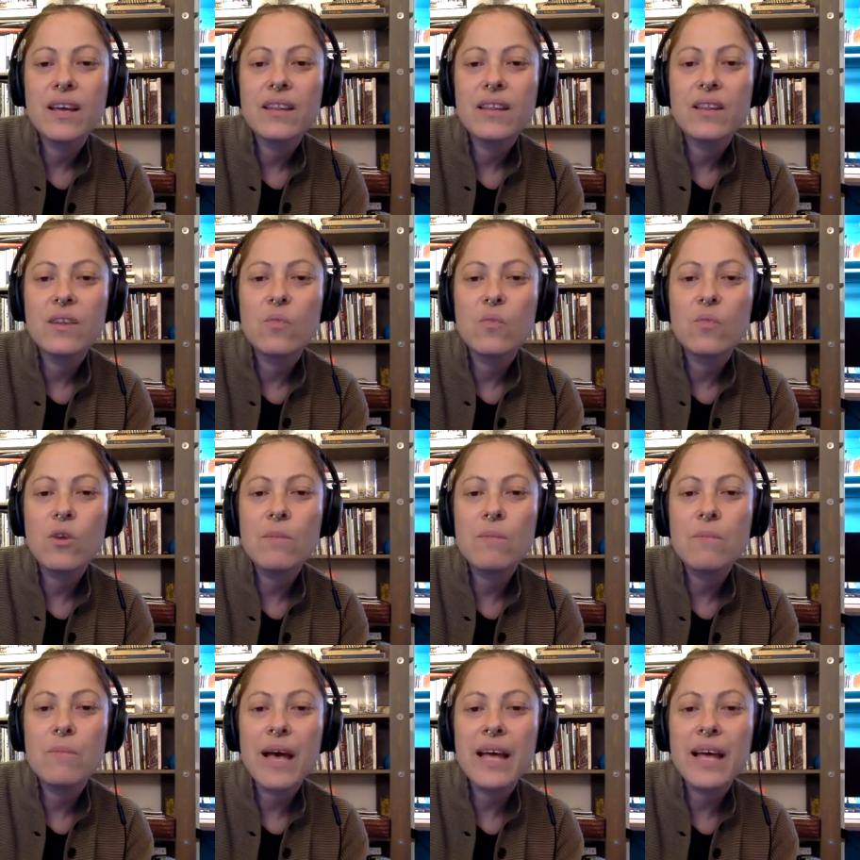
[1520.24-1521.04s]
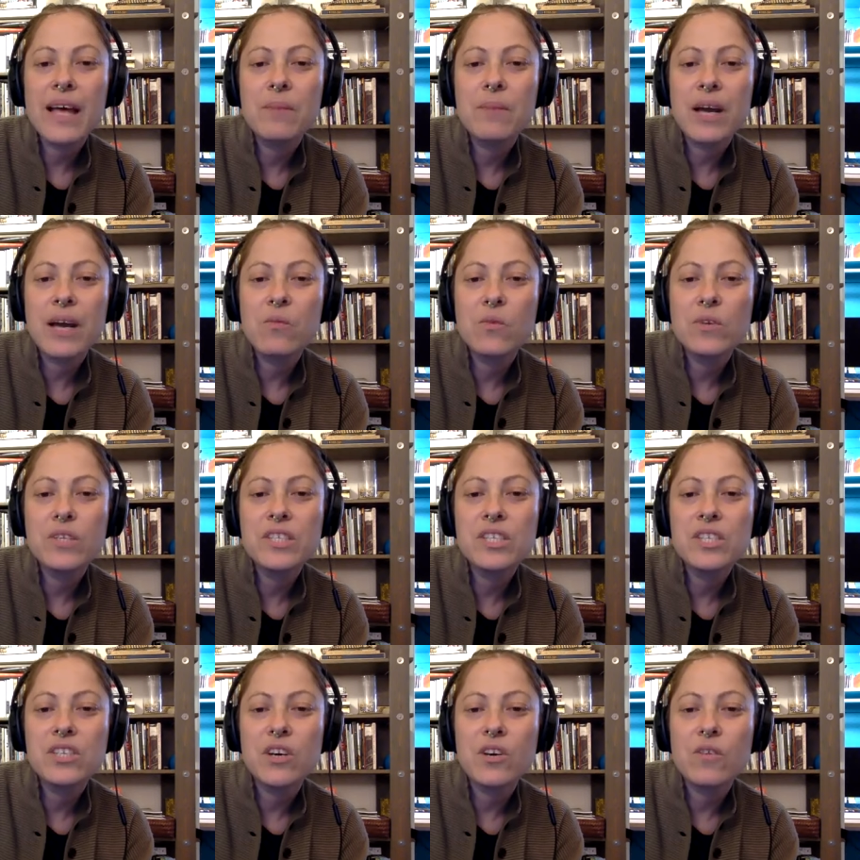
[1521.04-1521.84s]
then a warm bed by a
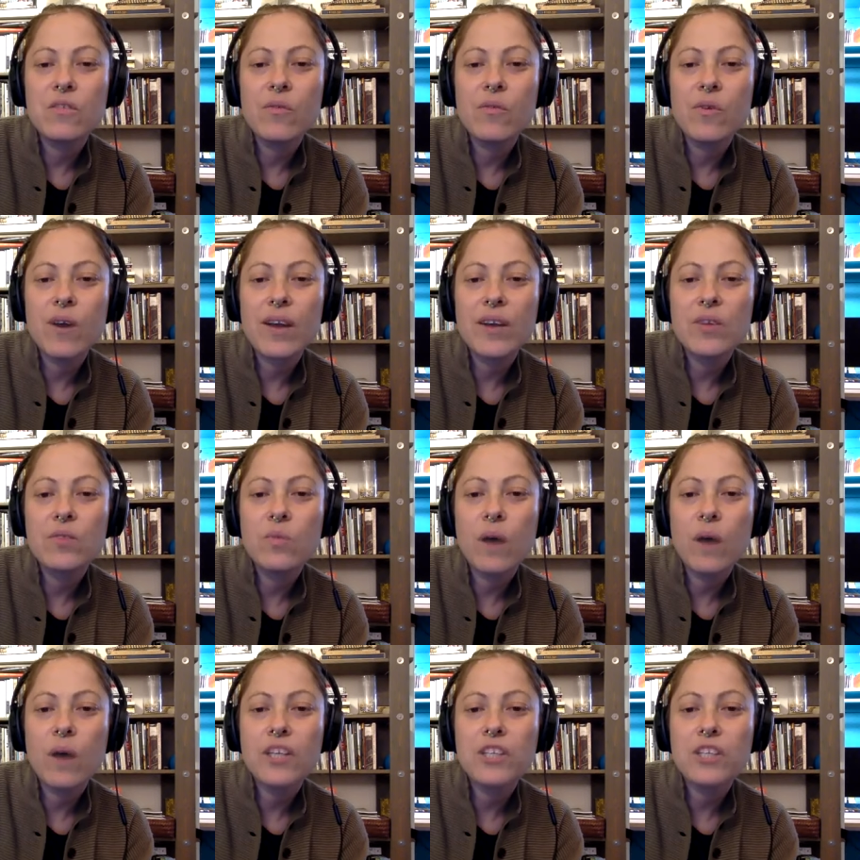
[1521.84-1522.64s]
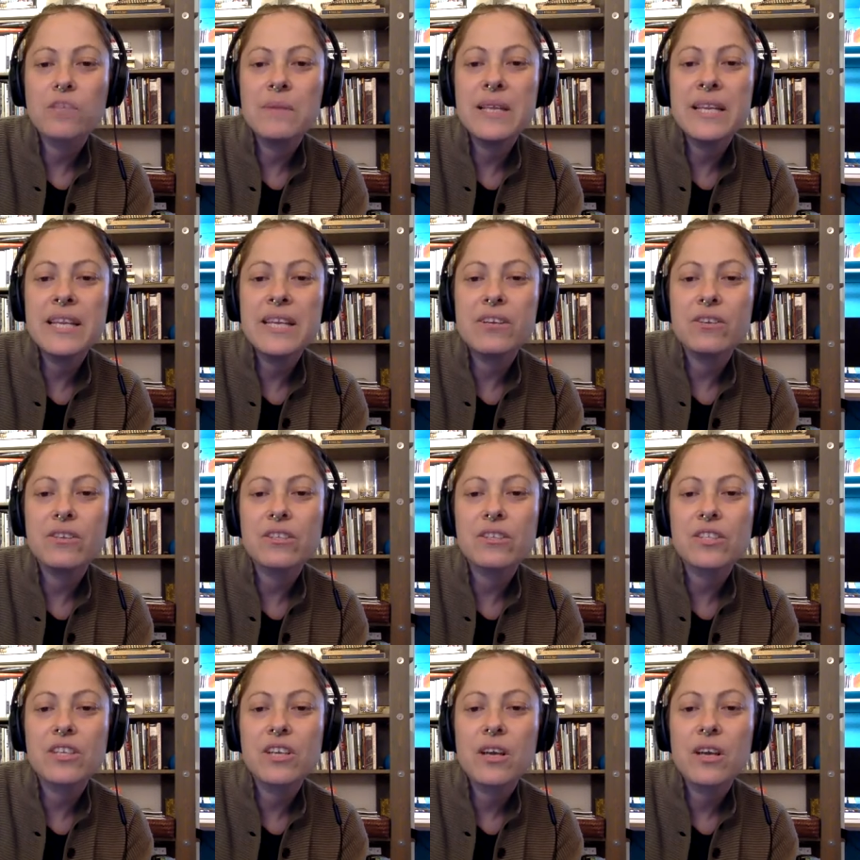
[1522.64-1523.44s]
wood stove where I could watch
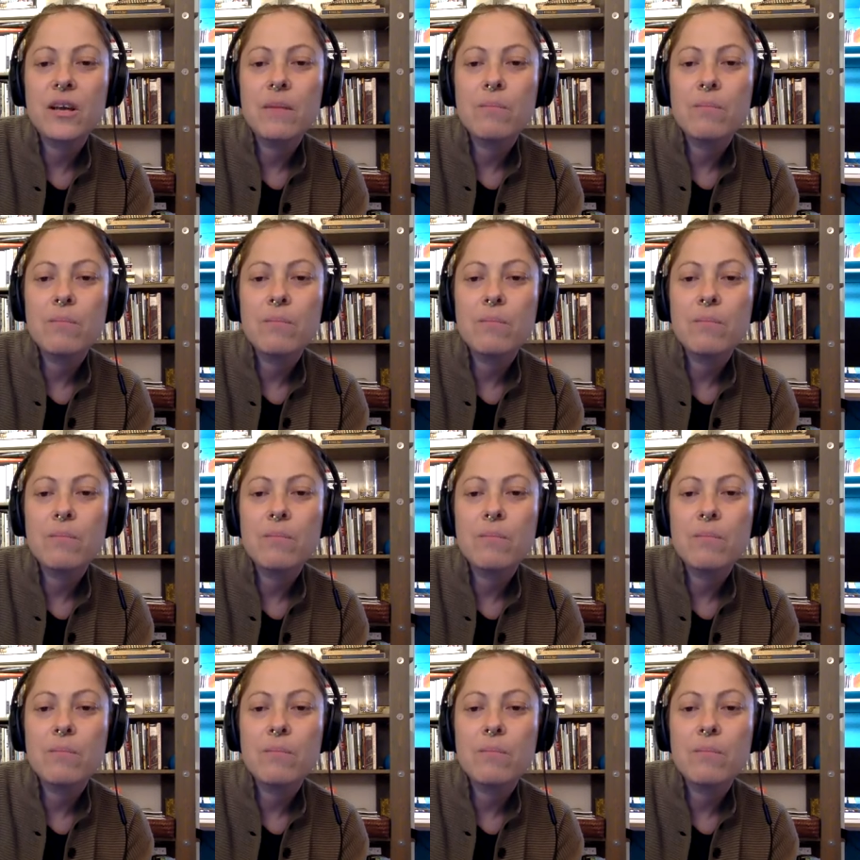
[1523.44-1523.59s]
meteors